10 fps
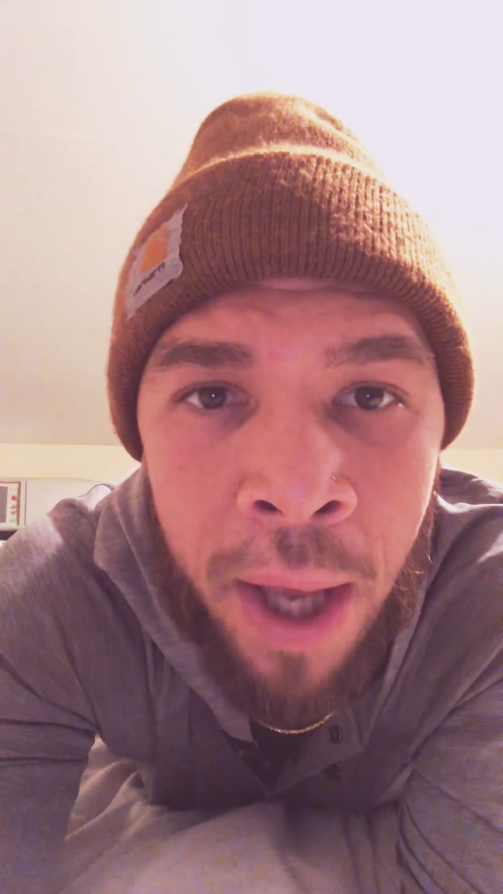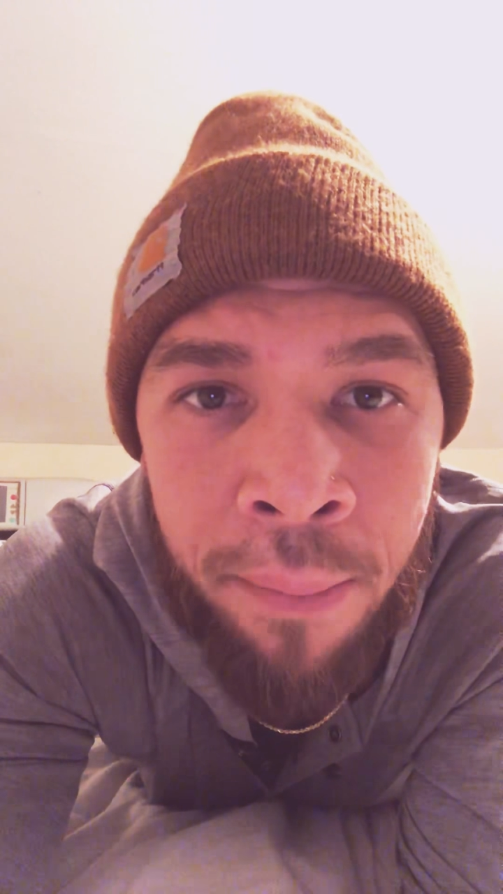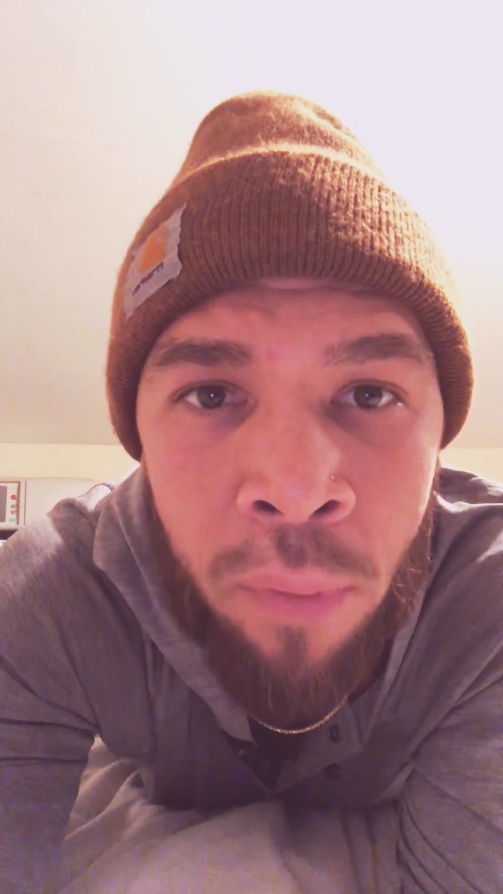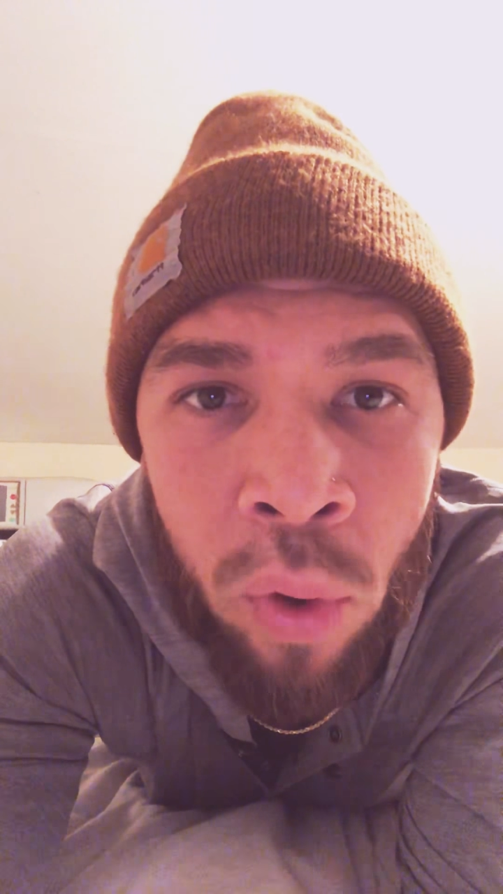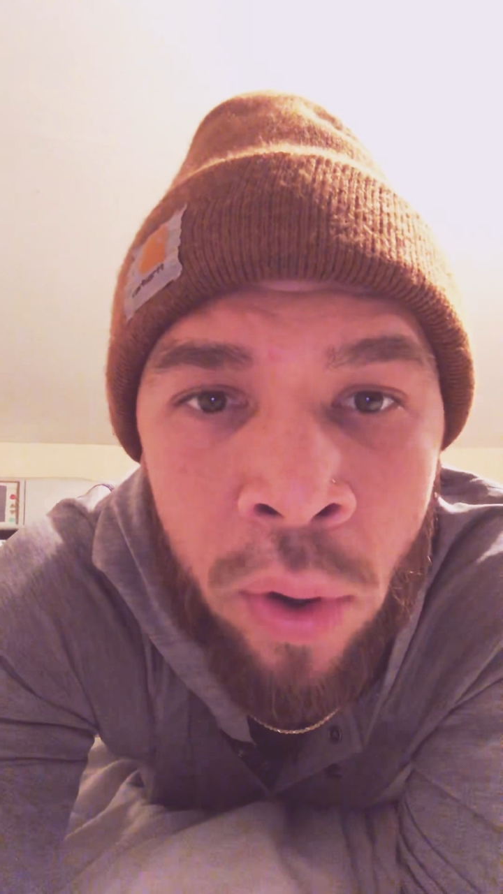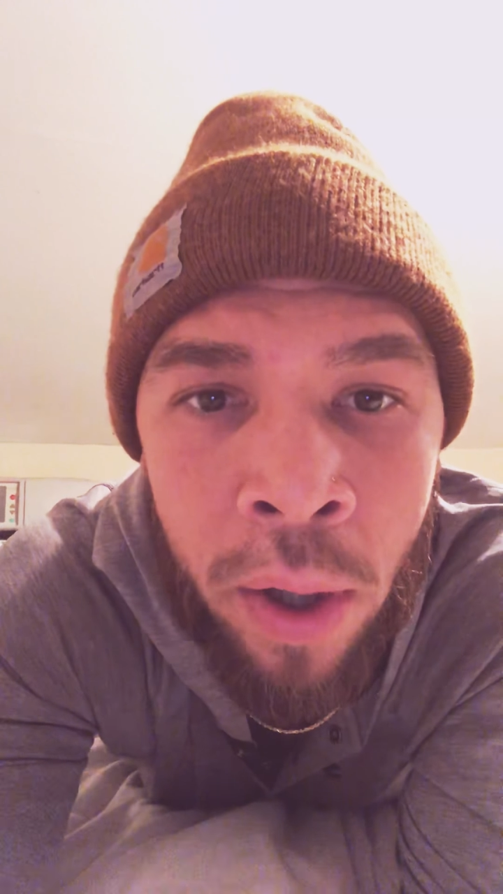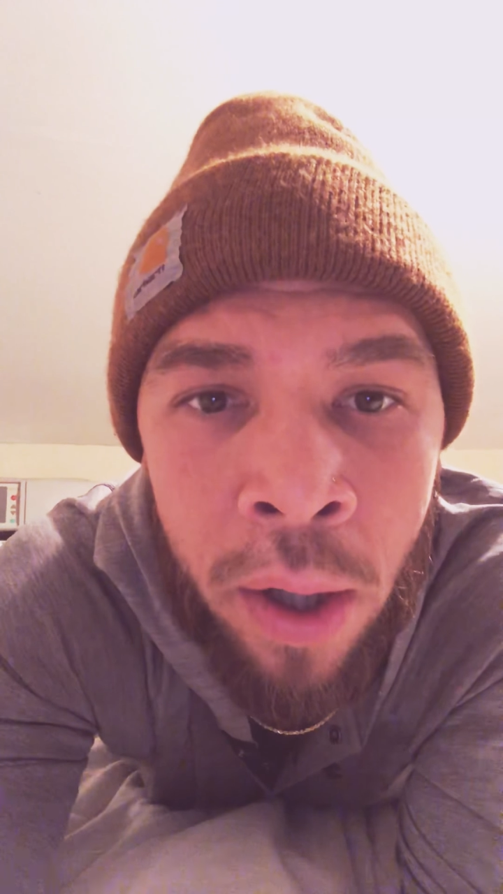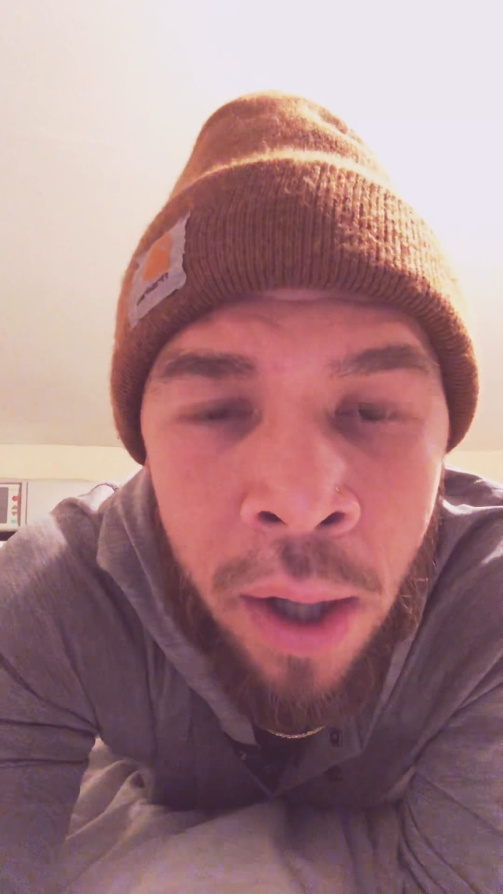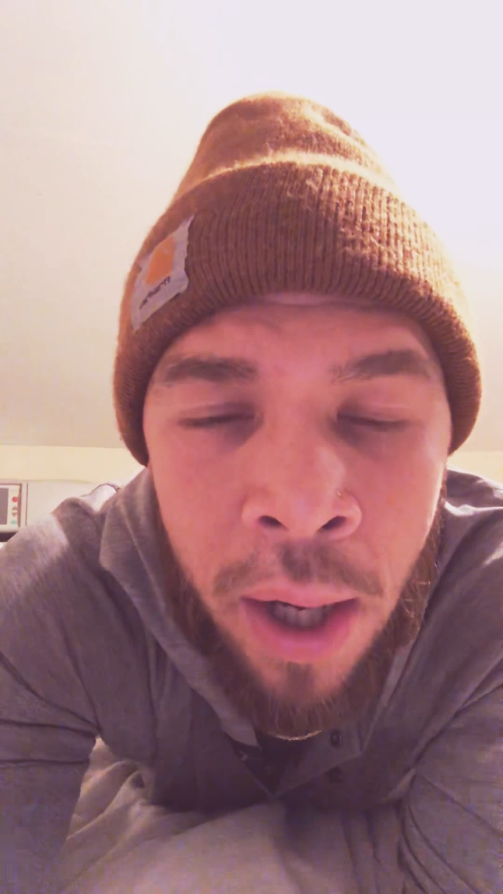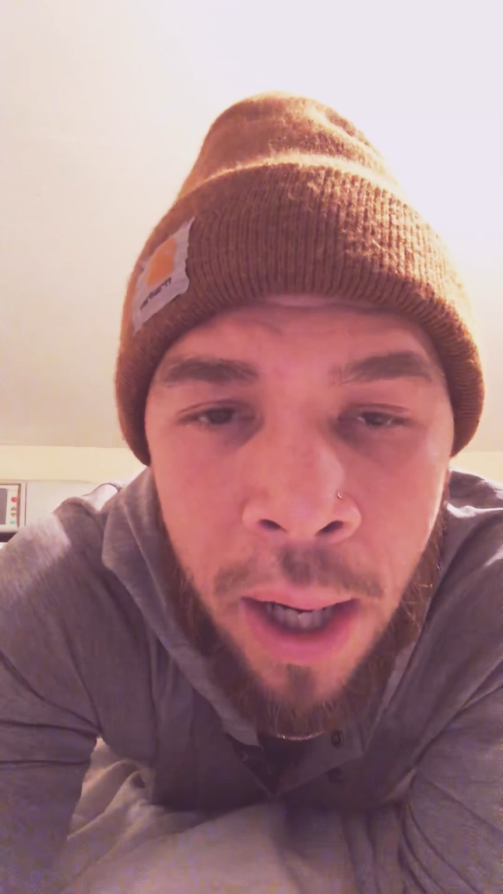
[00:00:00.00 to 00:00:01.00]
and more
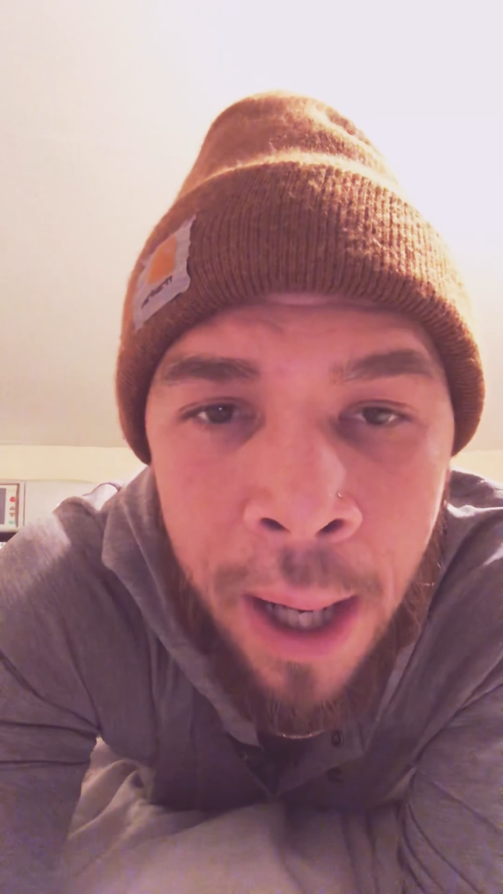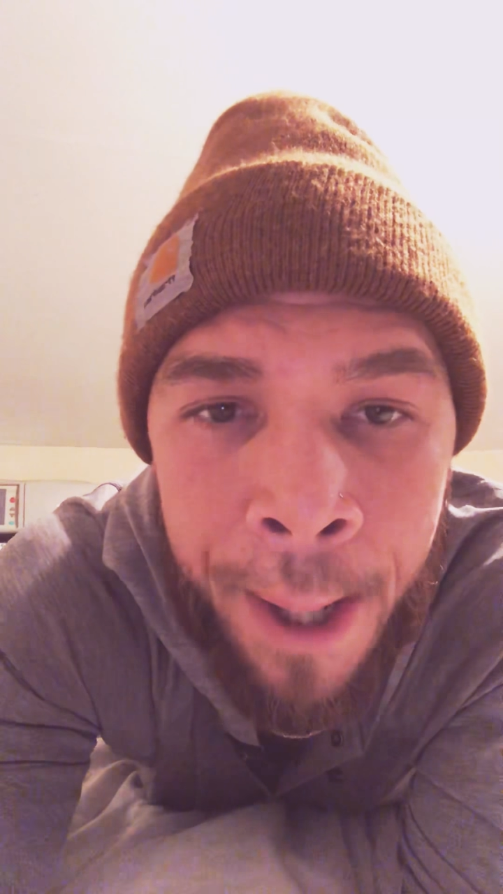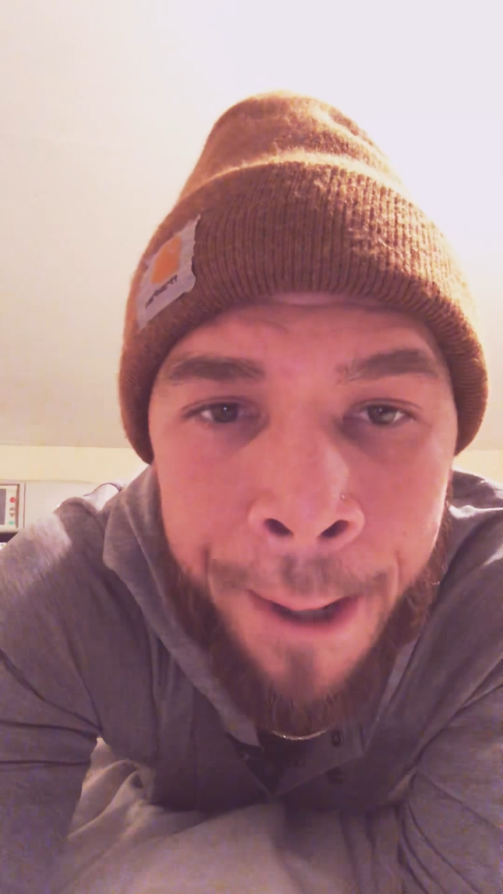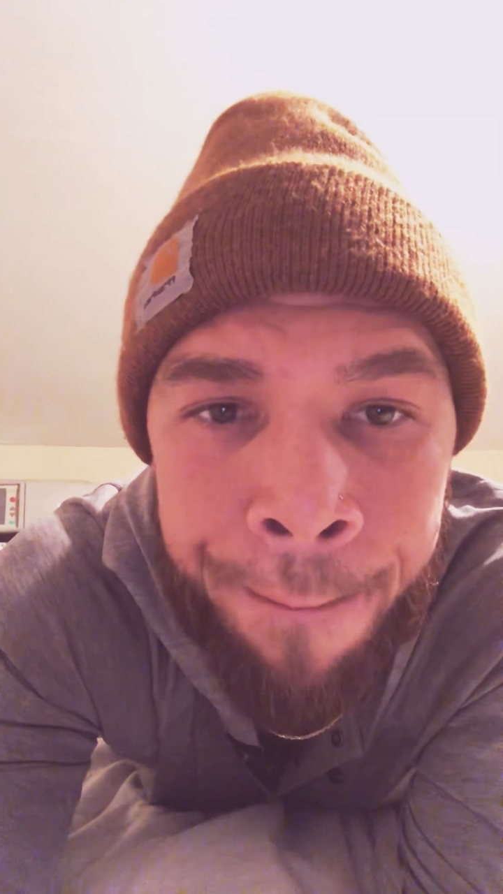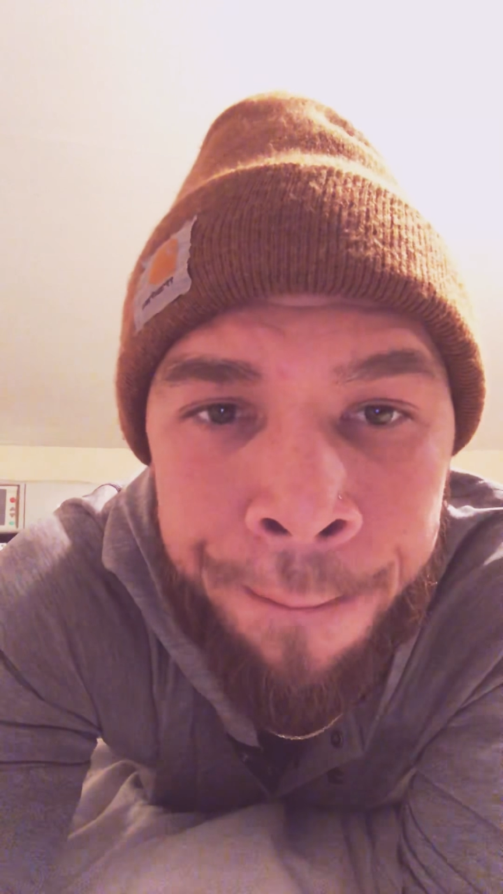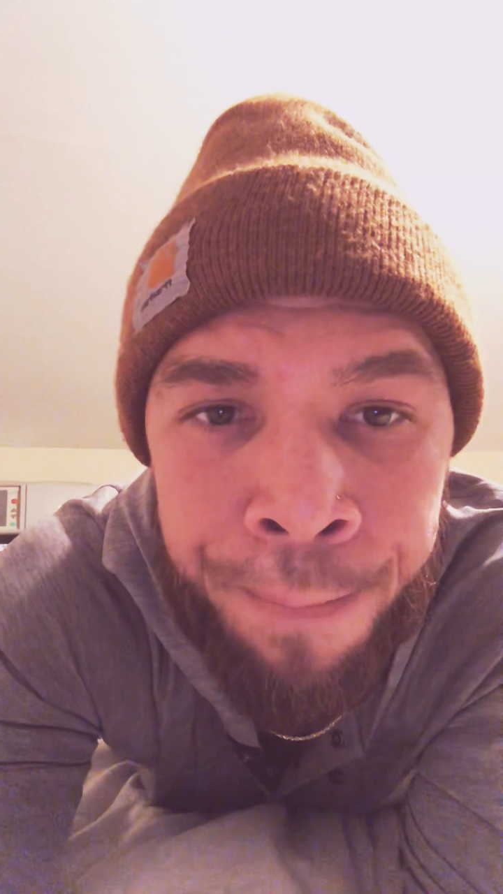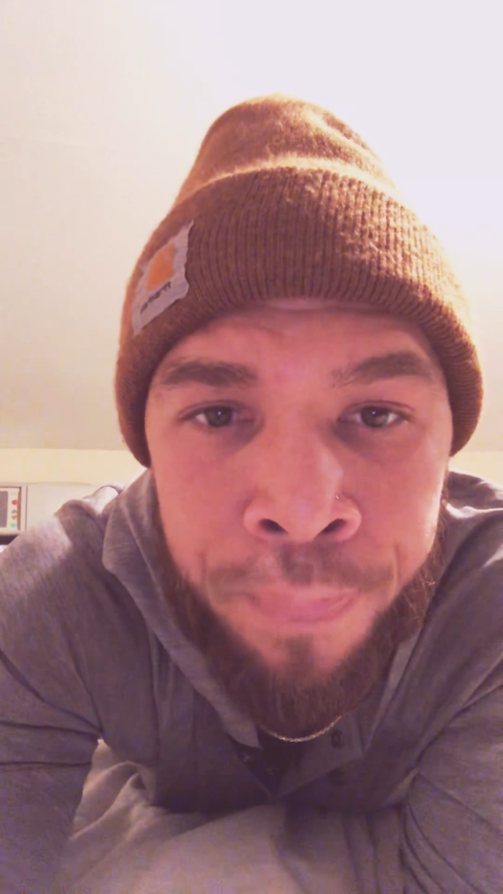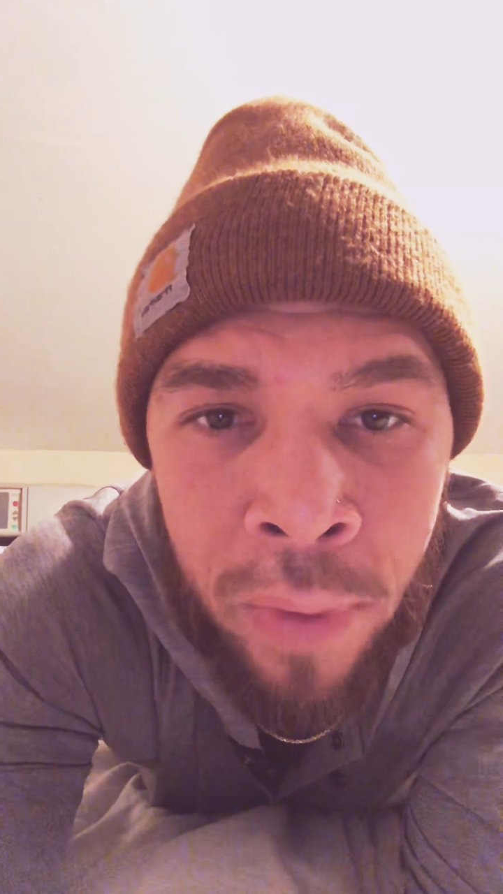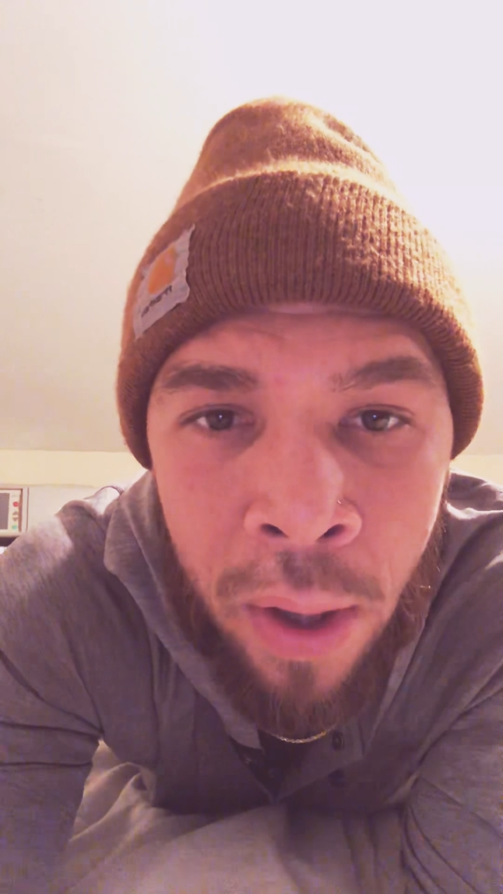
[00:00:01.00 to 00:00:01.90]
um,